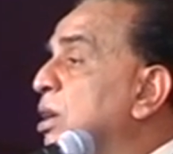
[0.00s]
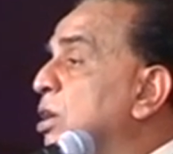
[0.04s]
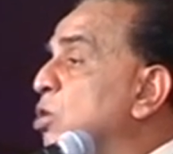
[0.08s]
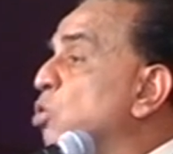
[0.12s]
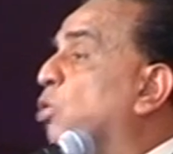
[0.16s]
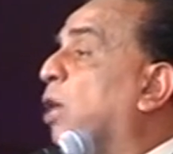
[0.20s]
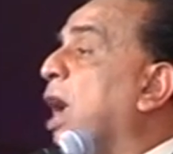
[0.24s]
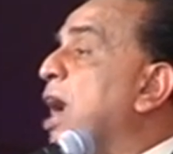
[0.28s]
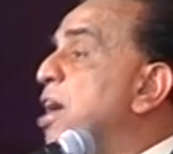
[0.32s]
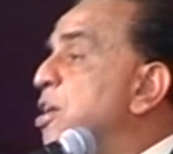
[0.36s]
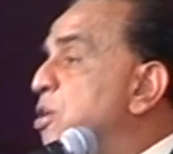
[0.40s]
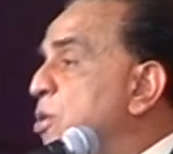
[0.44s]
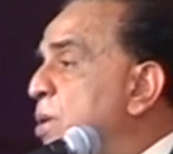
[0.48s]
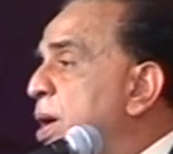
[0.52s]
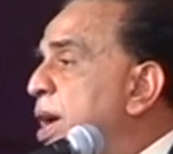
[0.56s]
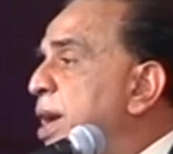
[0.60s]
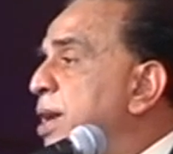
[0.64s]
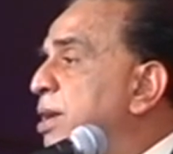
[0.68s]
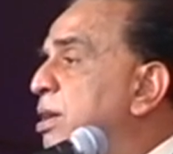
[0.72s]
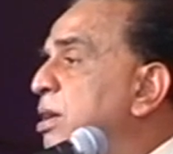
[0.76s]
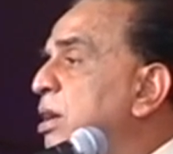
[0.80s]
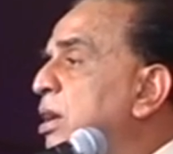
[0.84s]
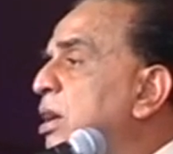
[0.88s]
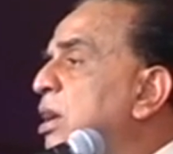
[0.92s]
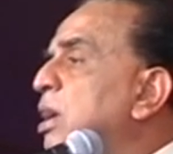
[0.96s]
You can do
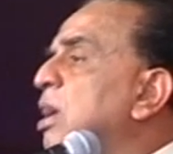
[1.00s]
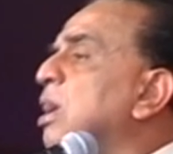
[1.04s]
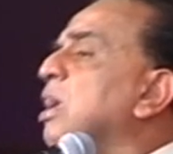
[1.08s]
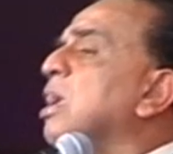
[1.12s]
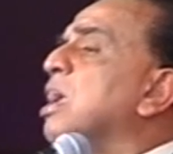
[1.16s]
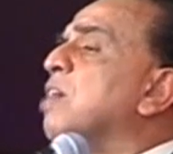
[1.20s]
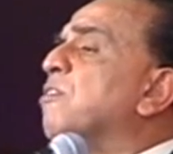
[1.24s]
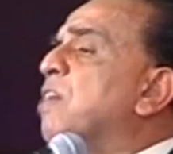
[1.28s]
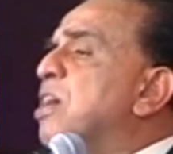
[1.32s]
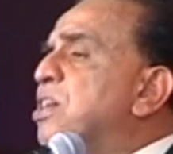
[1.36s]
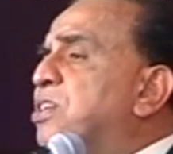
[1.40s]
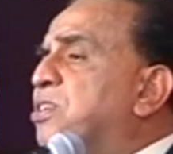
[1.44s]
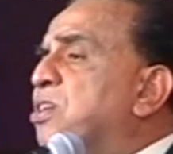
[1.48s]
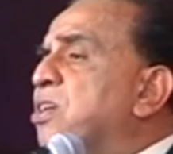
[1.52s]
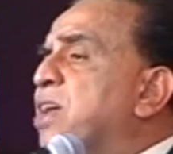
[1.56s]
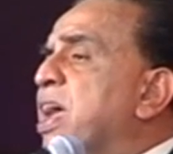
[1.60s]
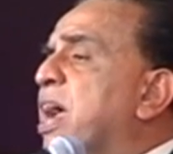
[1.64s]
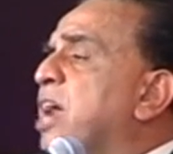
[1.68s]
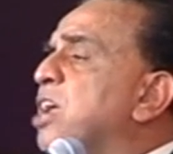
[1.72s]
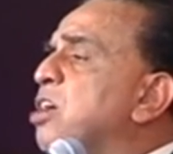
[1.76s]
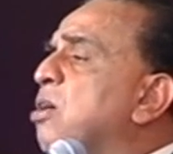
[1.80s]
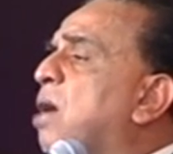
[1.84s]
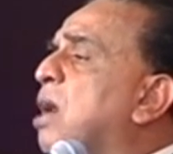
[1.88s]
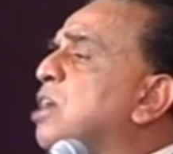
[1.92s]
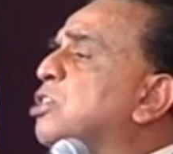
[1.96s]
it. Even
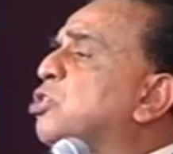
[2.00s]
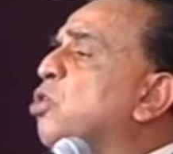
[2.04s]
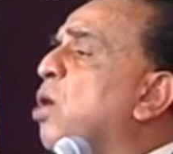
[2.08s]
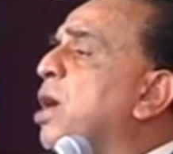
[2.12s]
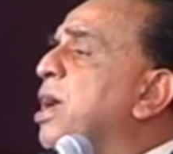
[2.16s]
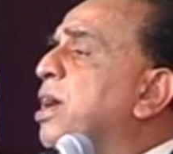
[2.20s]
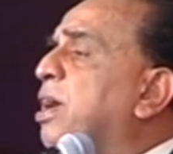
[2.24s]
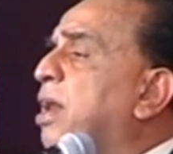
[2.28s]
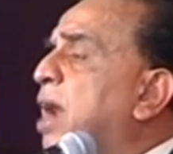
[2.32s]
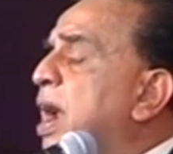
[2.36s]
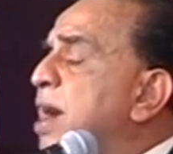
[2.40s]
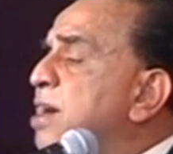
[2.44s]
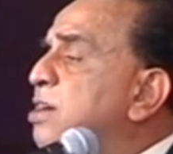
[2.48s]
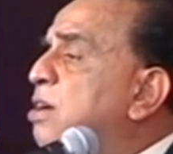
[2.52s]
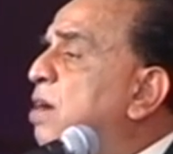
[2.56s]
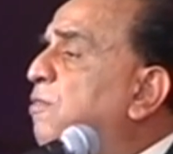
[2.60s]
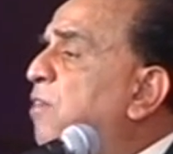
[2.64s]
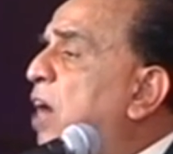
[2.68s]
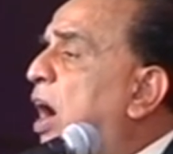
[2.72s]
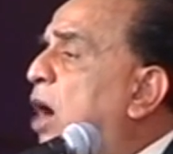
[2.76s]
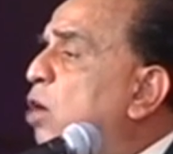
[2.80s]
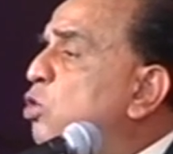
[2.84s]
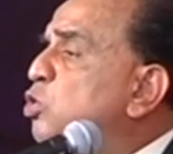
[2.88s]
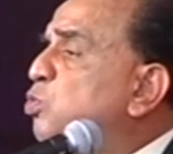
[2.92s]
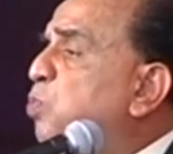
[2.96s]
today you are showing rent
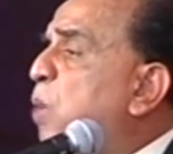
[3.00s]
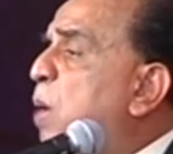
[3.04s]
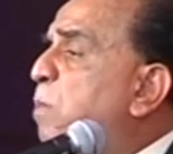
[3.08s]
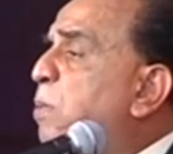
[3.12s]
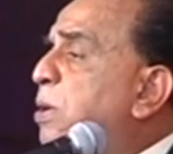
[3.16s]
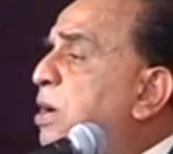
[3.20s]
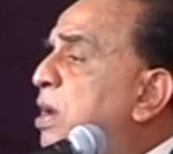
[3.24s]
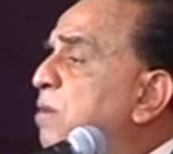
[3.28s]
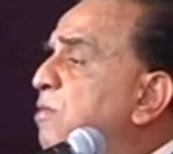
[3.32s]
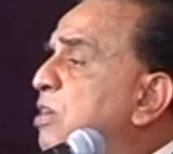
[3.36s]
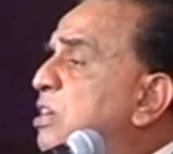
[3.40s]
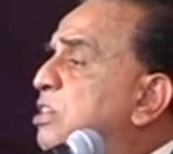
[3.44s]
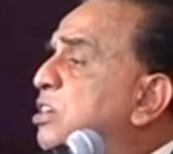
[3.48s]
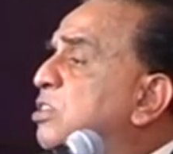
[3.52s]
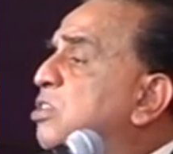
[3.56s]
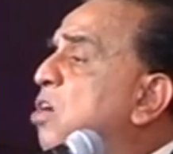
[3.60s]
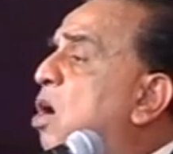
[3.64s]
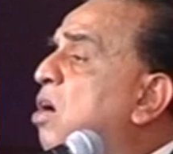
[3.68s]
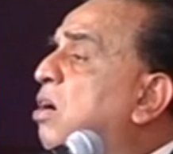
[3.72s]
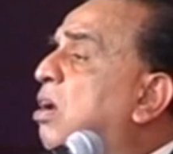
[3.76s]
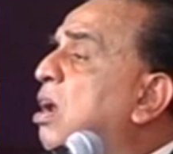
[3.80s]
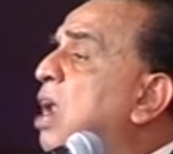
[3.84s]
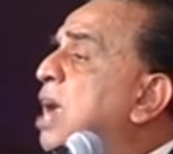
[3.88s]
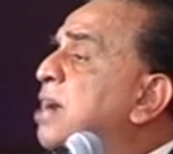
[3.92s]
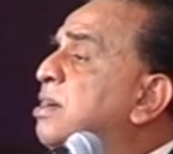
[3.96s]
of a house property which is
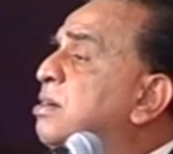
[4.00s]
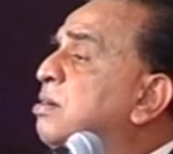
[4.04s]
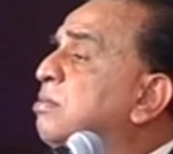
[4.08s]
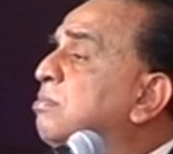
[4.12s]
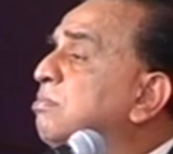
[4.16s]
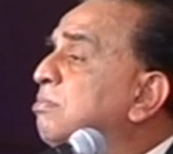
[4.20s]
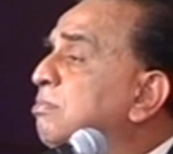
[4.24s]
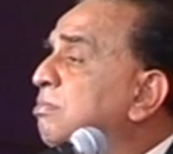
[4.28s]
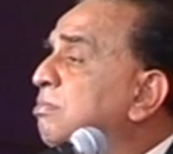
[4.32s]
not let.